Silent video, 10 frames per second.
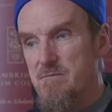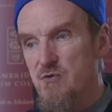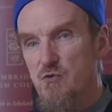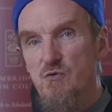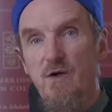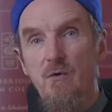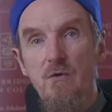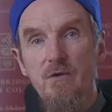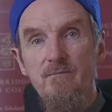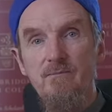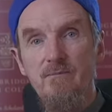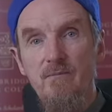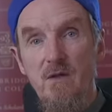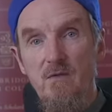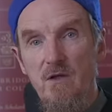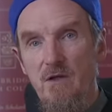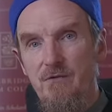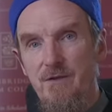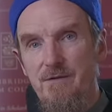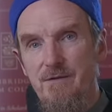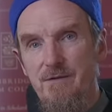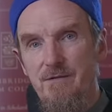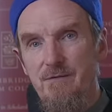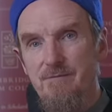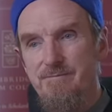twofold in the last 10 years.